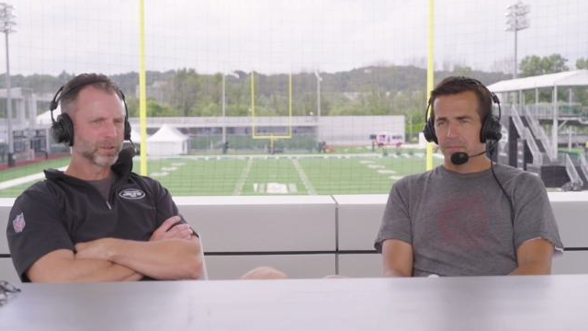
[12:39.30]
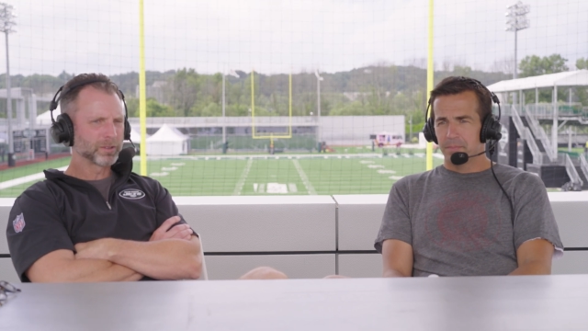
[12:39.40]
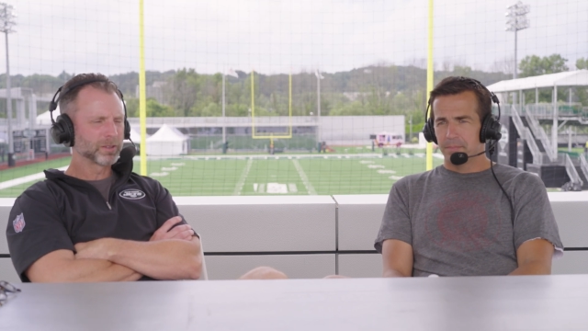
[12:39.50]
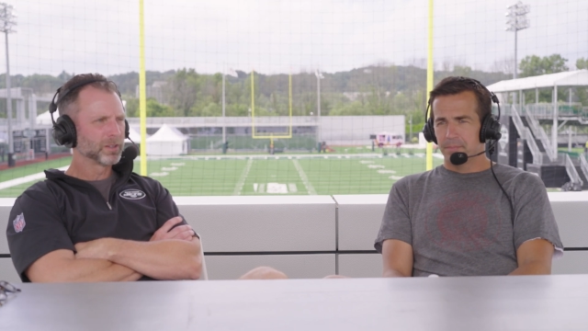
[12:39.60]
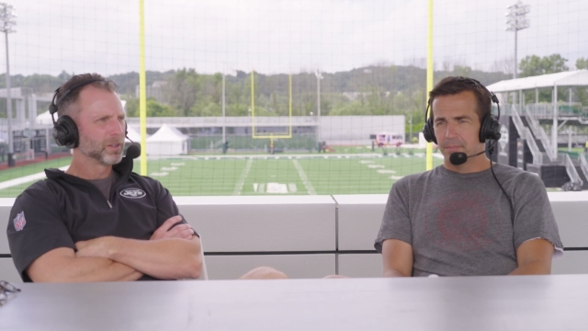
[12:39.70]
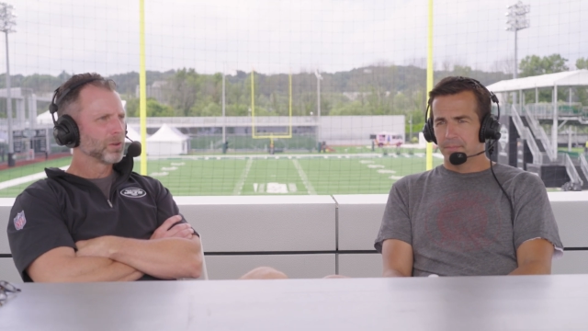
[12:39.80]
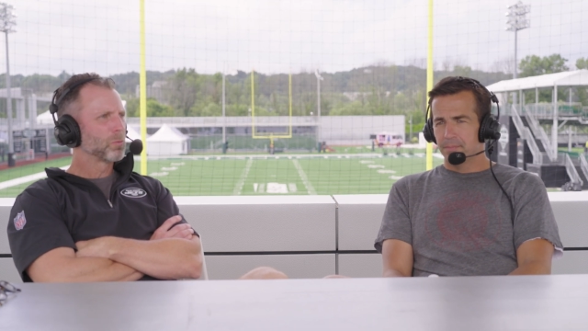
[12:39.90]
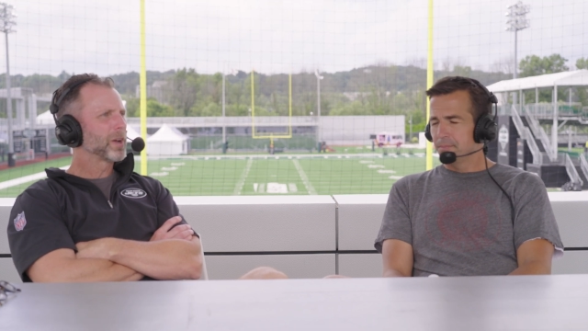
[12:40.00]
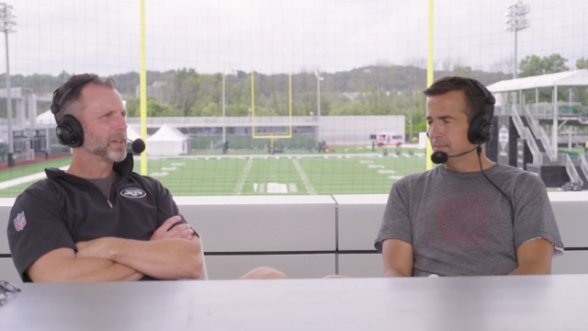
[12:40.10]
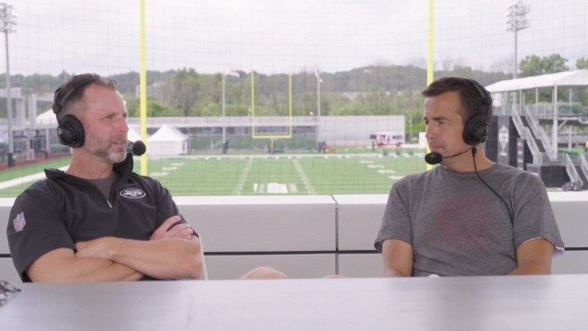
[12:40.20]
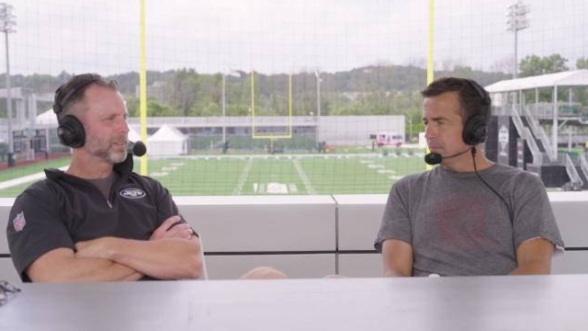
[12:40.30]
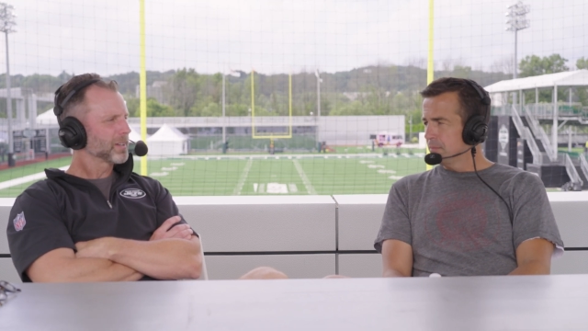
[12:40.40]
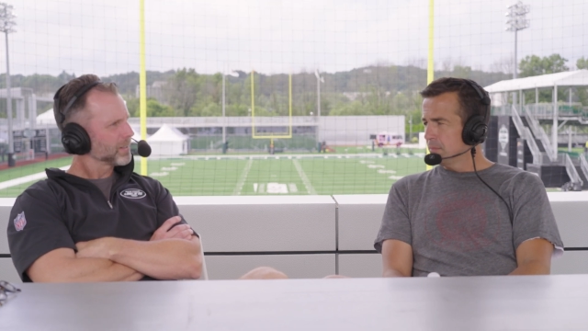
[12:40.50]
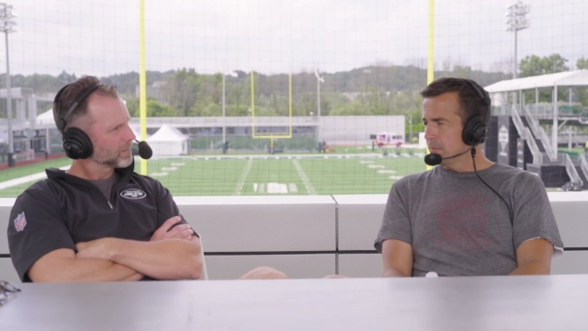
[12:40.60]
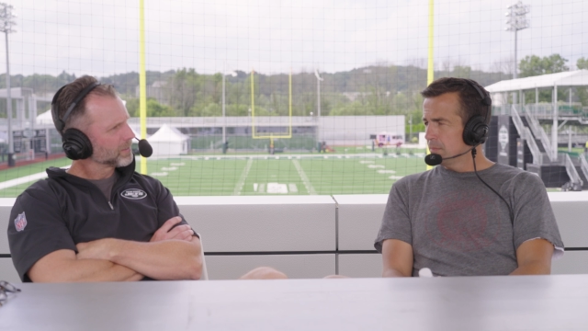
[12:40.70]
Speaker 1: but the way he
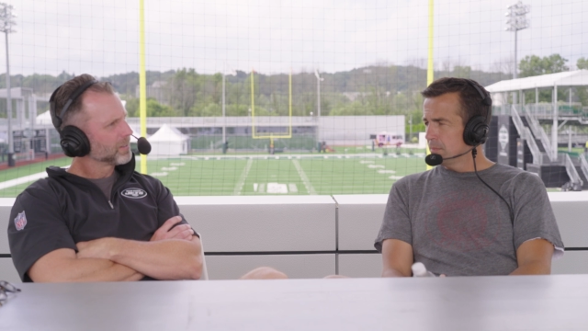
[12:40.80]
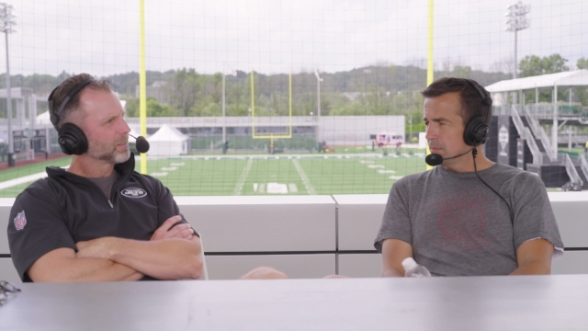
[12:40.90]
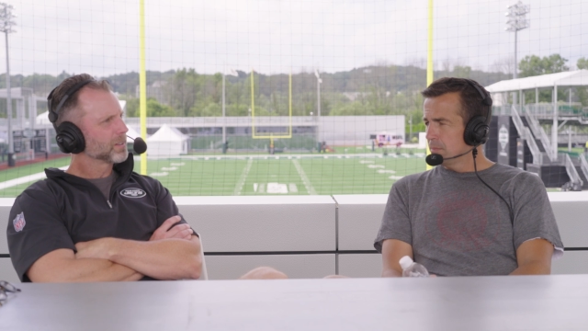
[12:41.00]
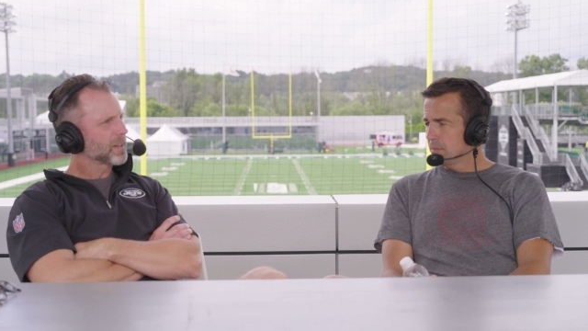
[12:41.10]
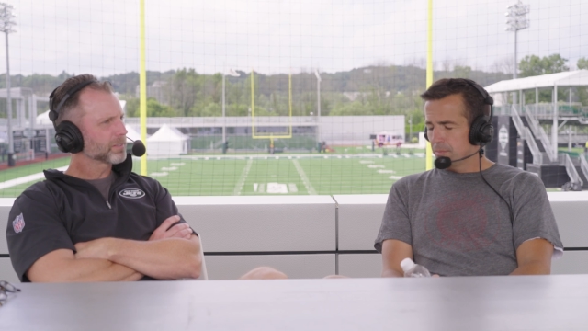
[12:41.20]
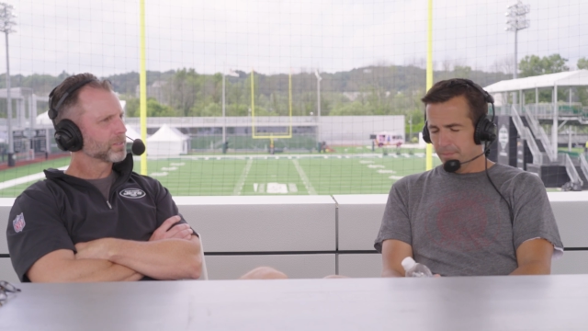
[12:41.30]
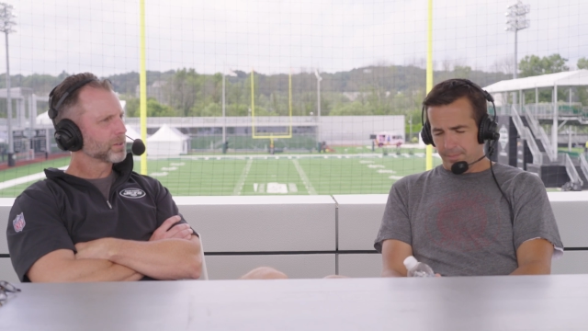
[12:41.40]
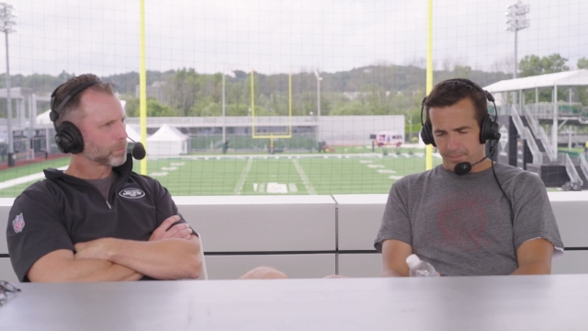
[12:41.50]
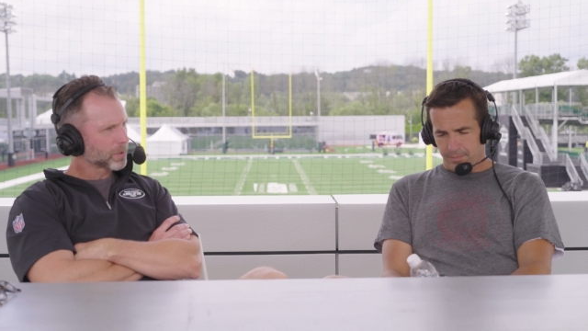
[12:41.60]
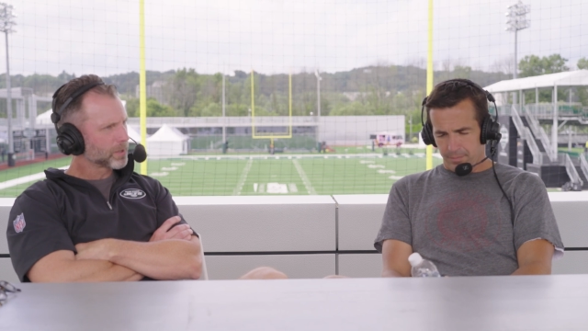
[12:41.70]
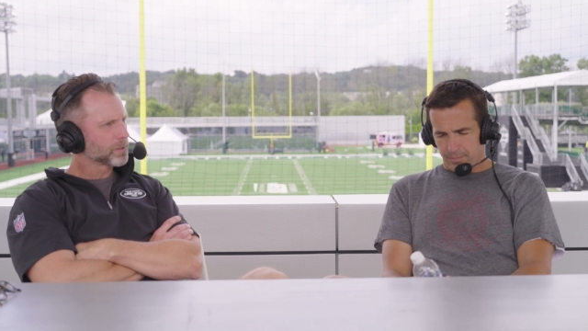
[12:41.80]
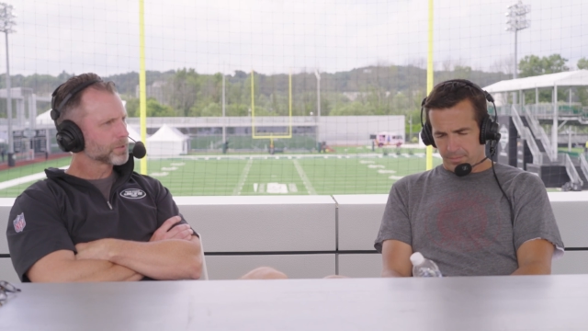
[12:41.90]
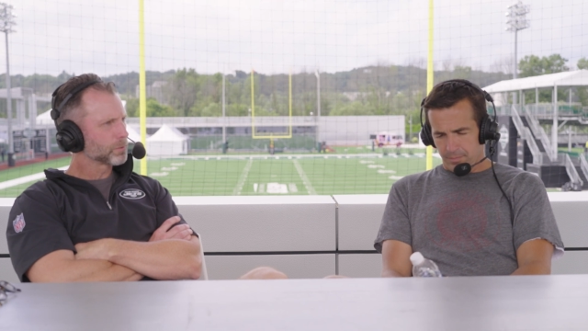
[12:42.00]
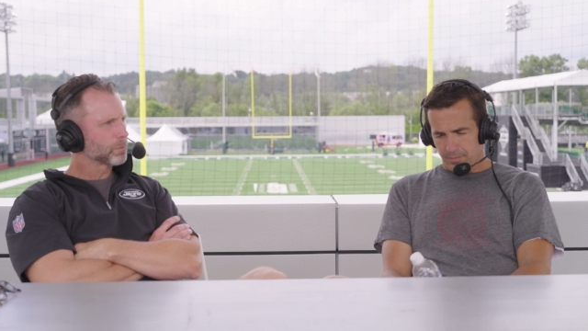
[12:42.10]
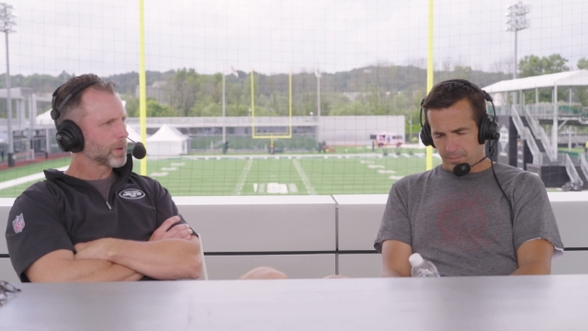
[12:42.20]
kind of connects to the
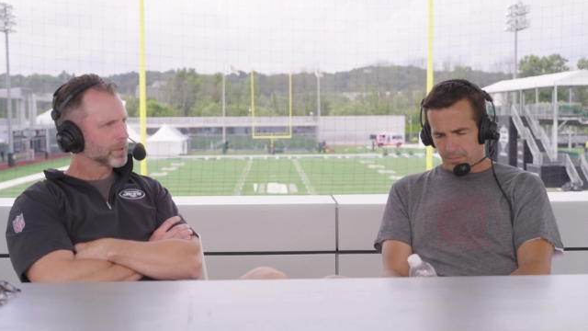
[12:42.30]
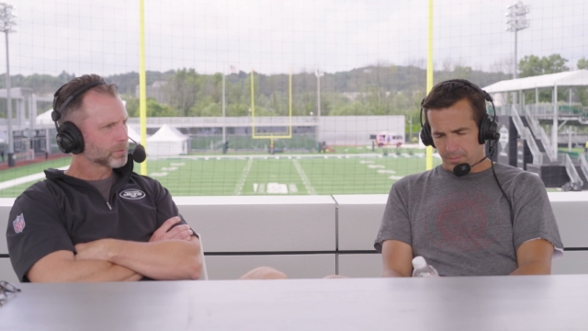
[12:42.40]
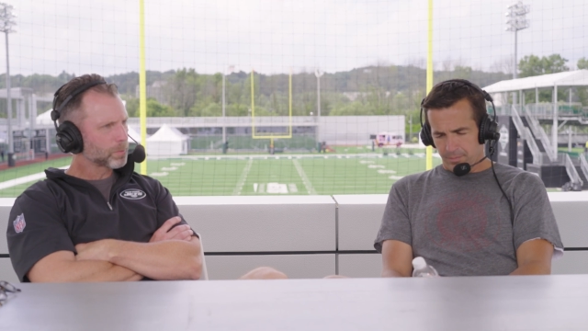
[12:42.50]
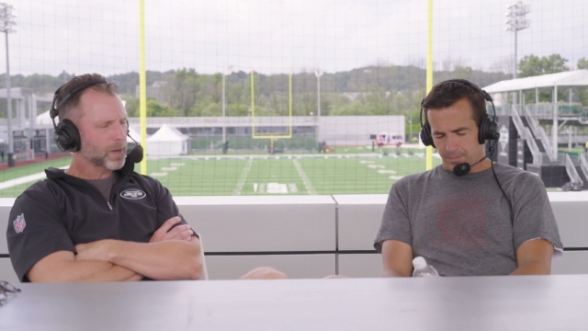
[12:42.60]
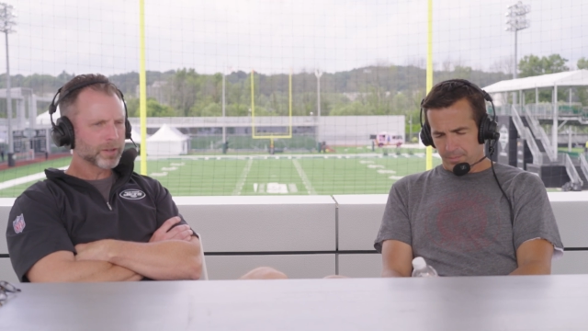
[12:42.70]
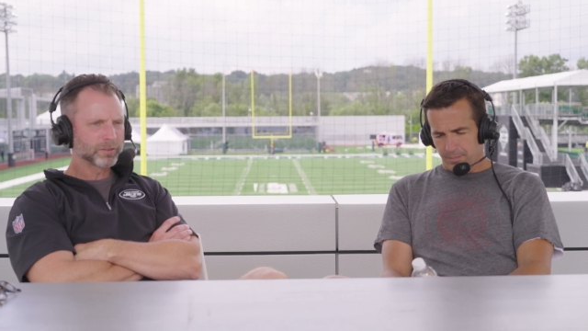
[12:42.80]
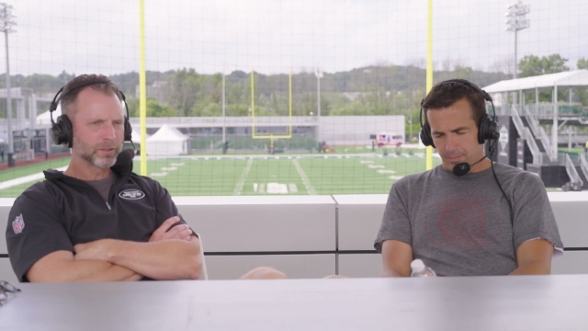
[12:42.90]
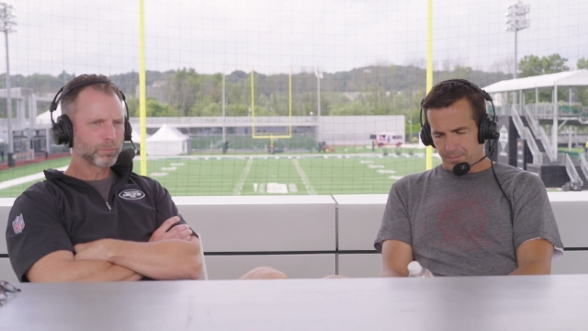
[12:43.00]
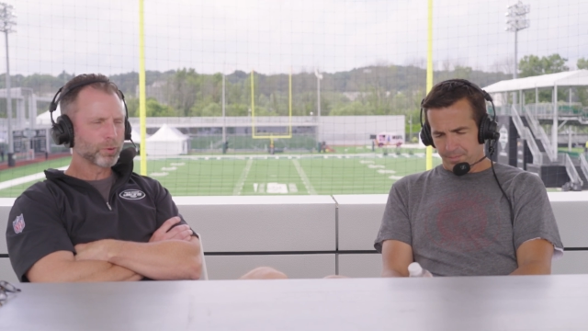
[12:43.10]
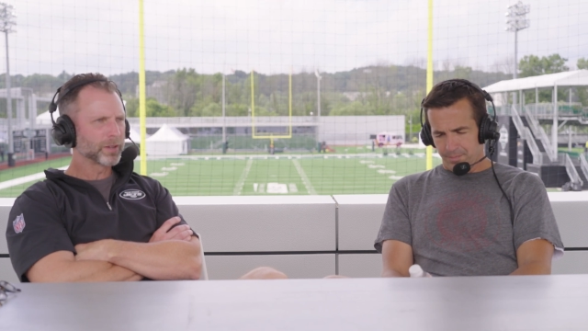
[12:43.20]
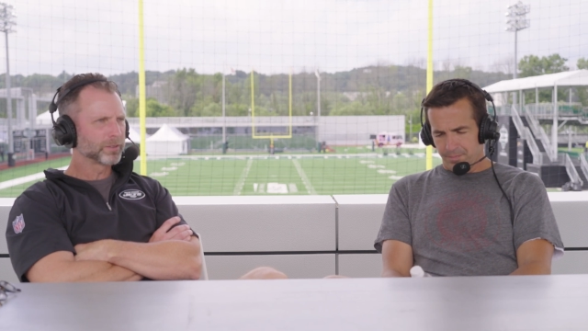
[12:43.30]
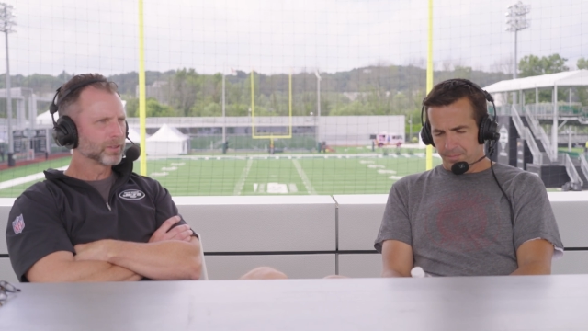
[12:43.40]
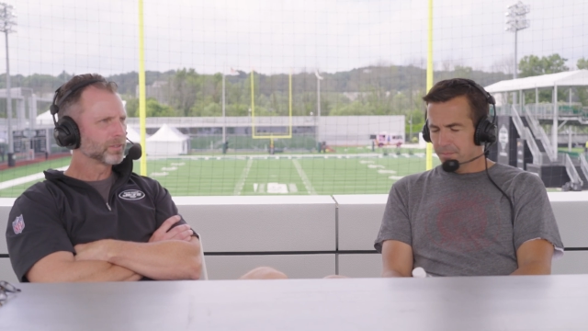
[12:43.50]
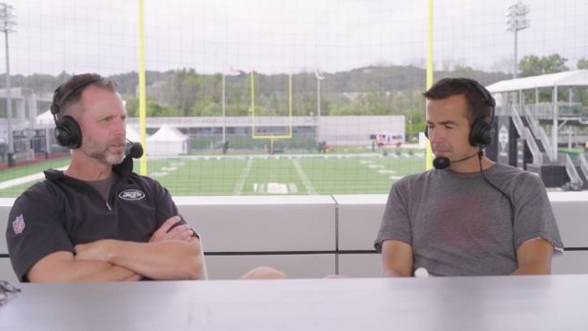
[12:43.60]
players, it remains a positive presence,